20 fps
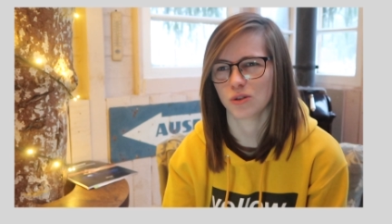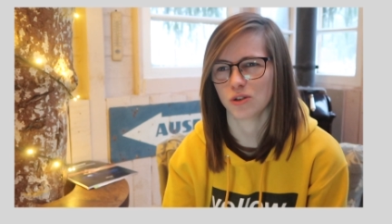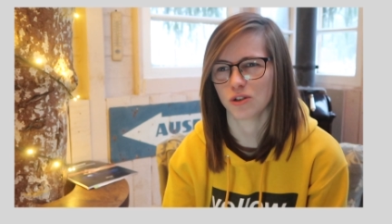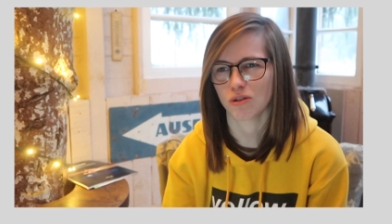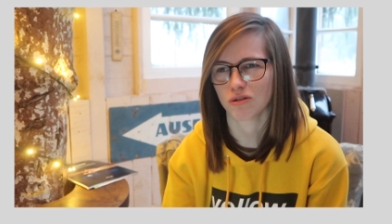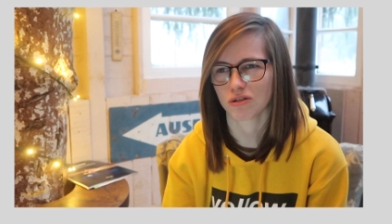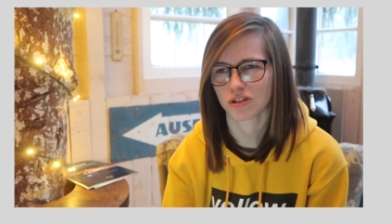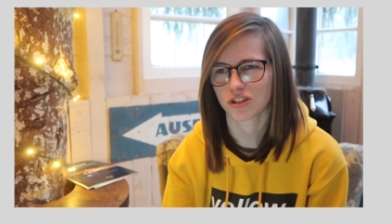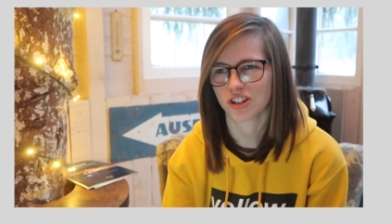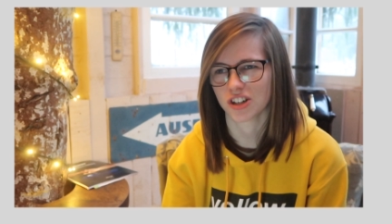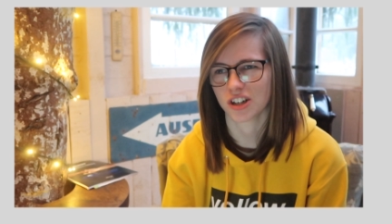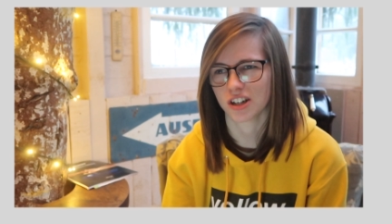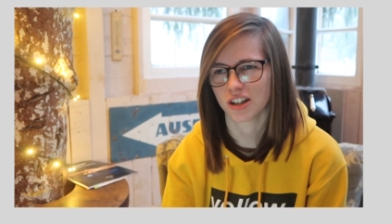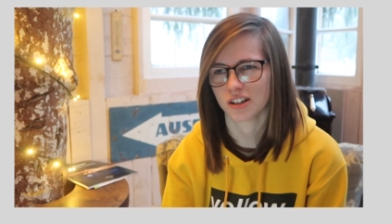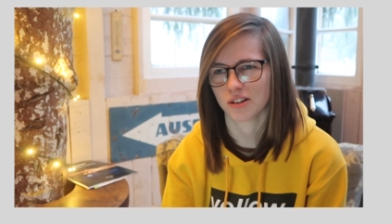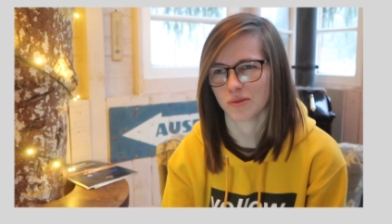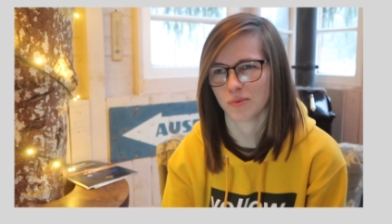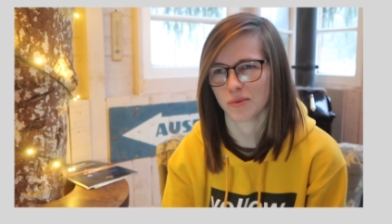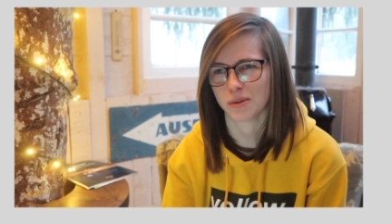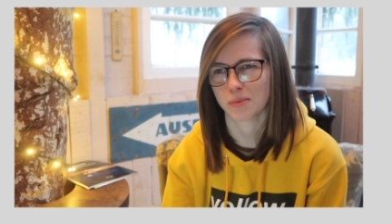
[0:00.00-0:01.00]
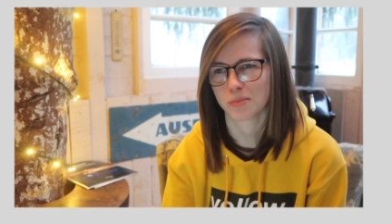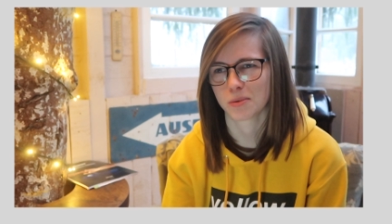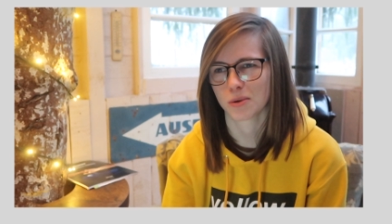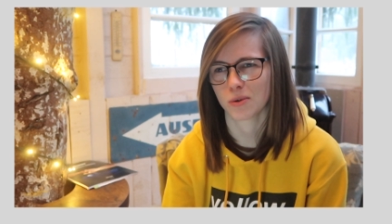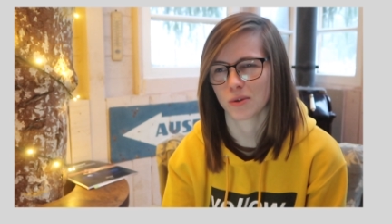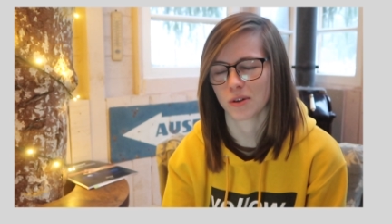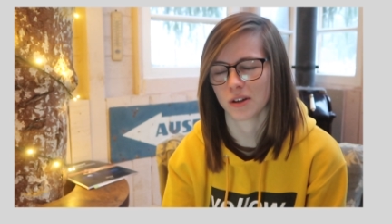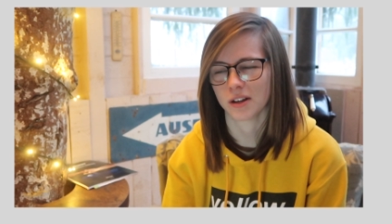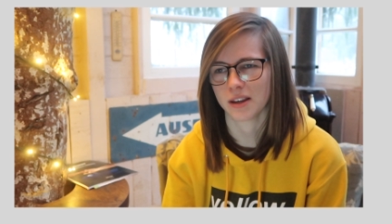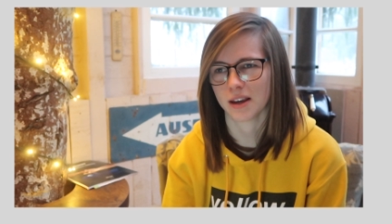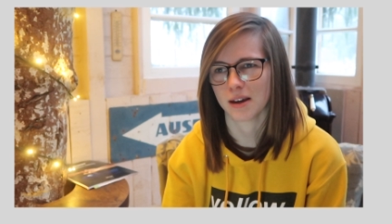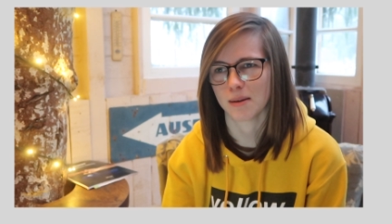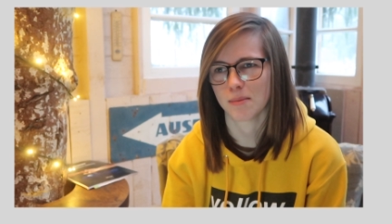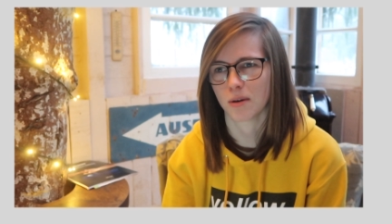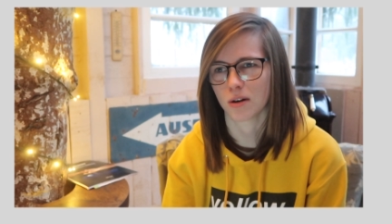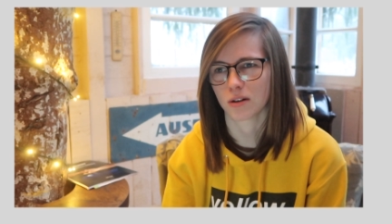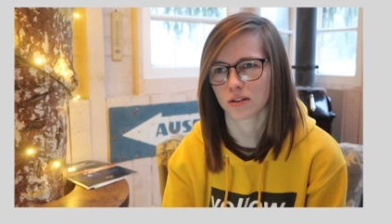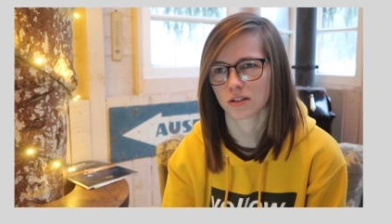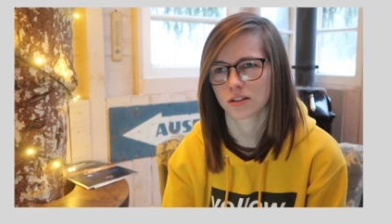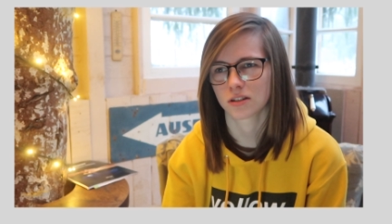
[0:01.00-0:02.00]
to Yorkshire with a broken
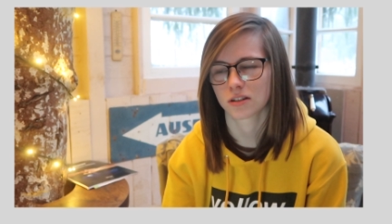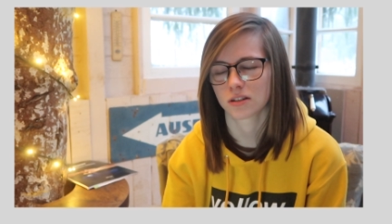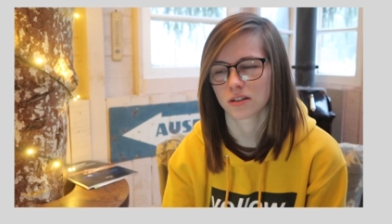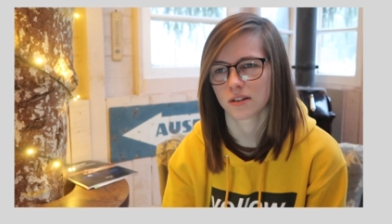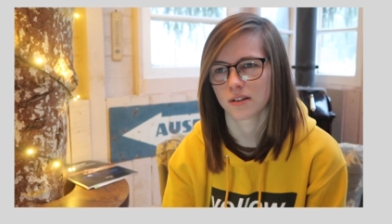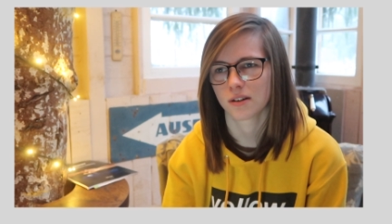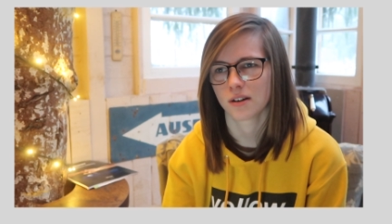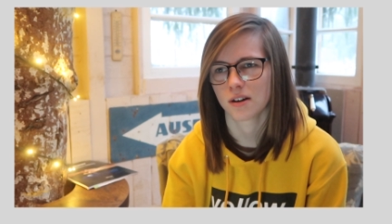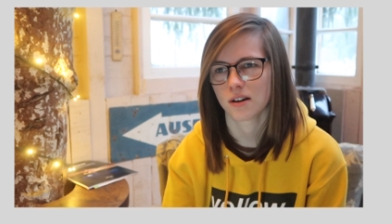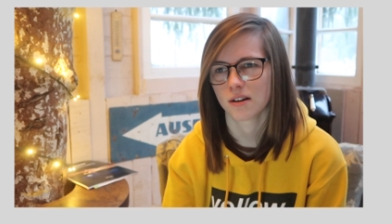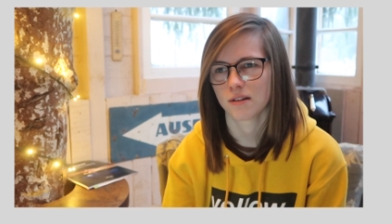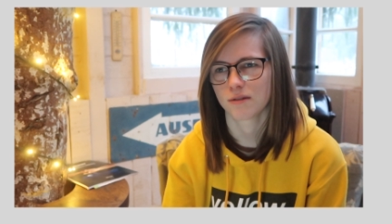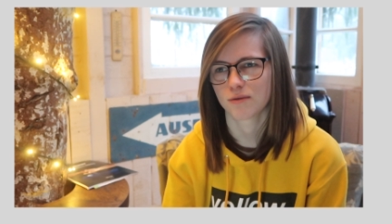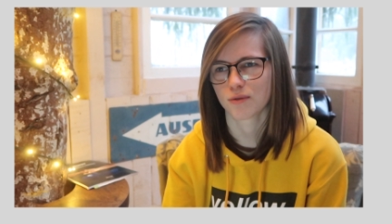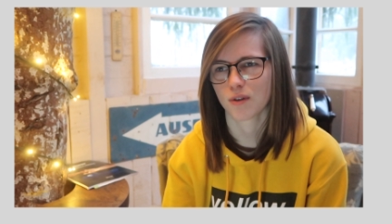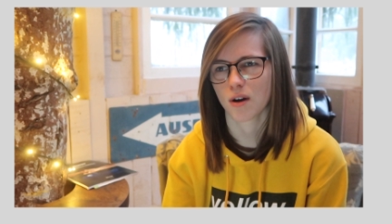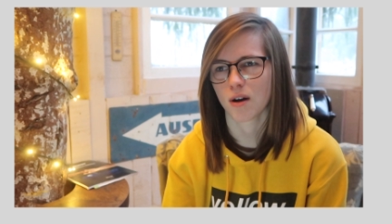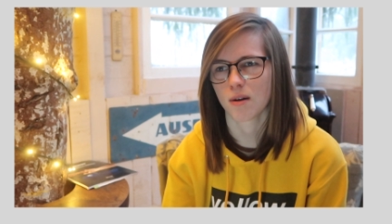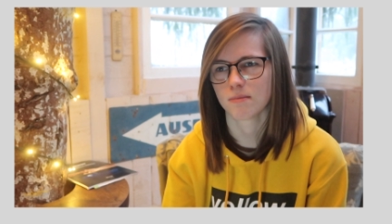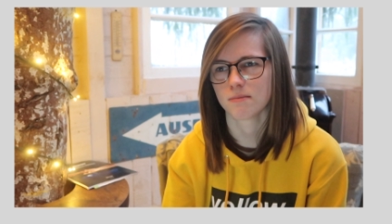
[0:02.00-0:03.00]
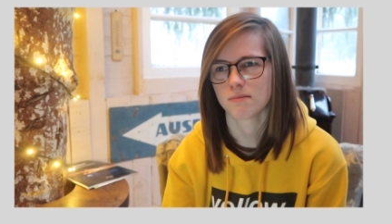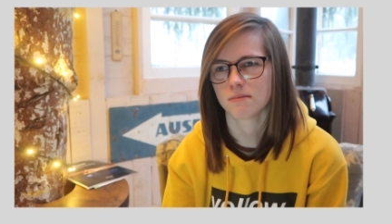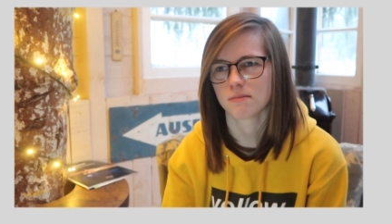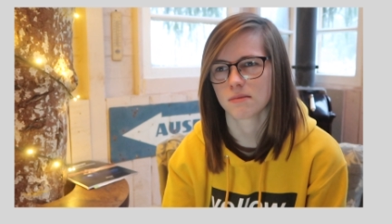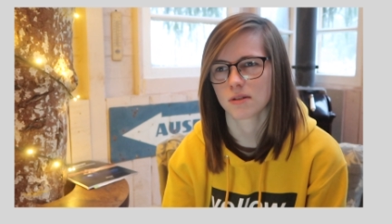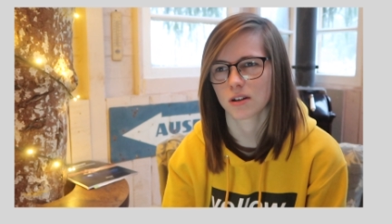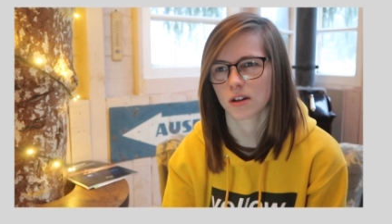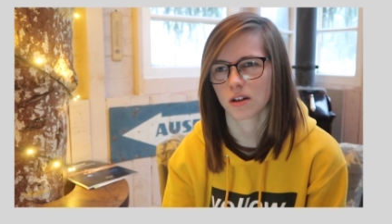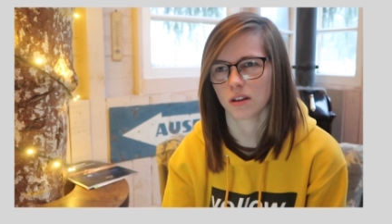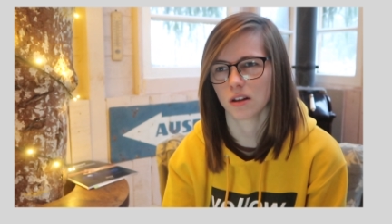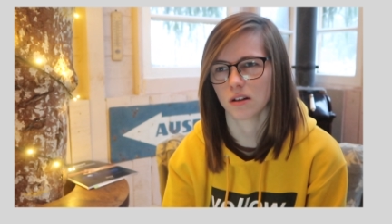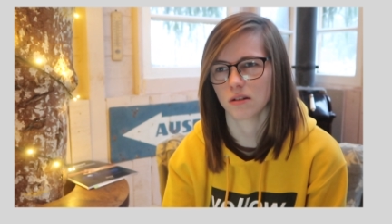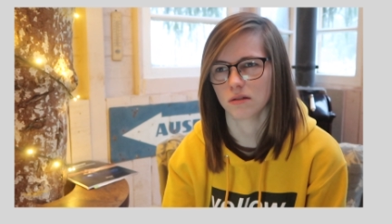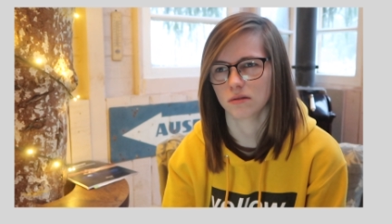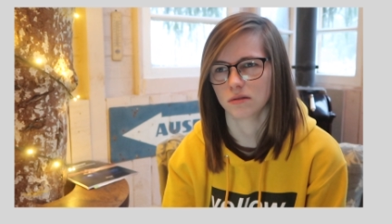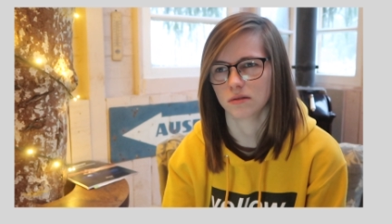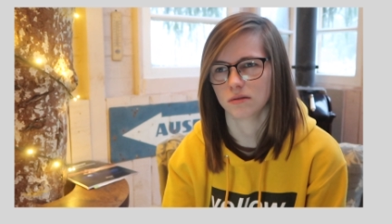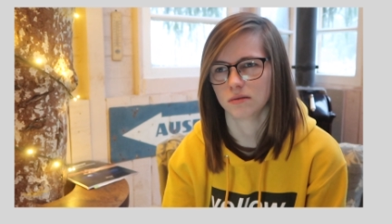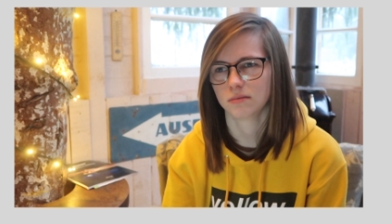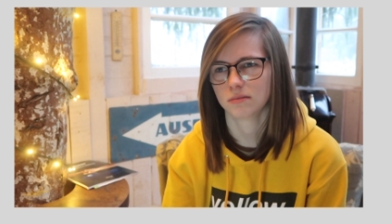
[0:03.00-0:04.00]
gearbox from
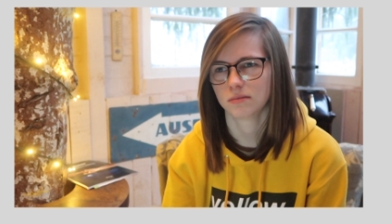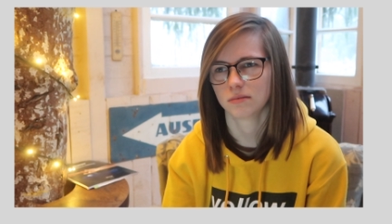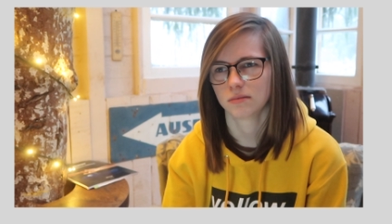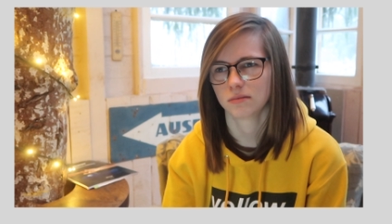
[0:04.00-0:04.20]
Cologne.